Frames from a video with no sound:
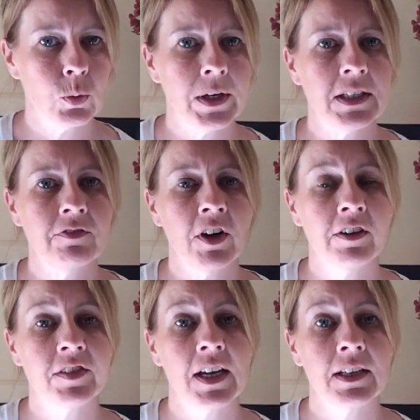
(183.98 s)

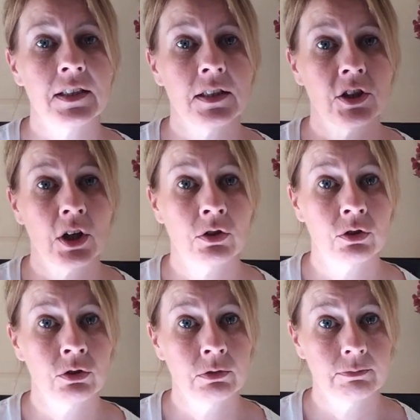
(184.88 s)
25 days in
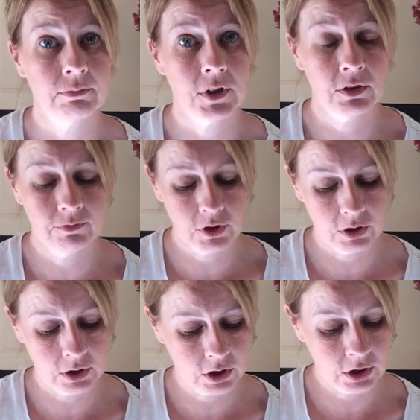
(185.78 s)
total
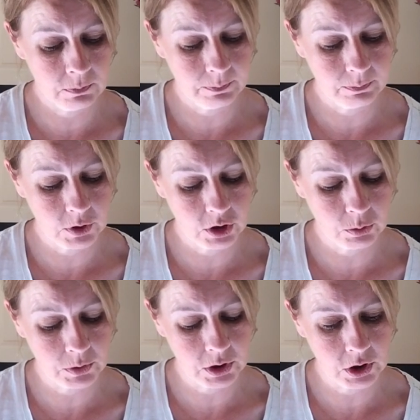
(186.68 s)
to do,
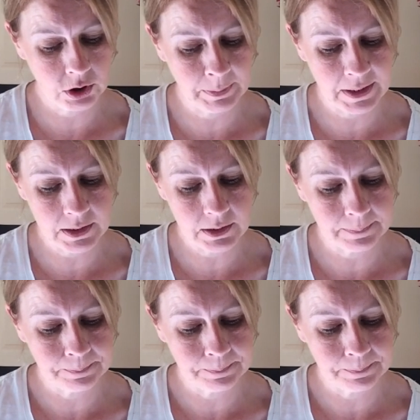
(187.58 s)
which wasn't too bad.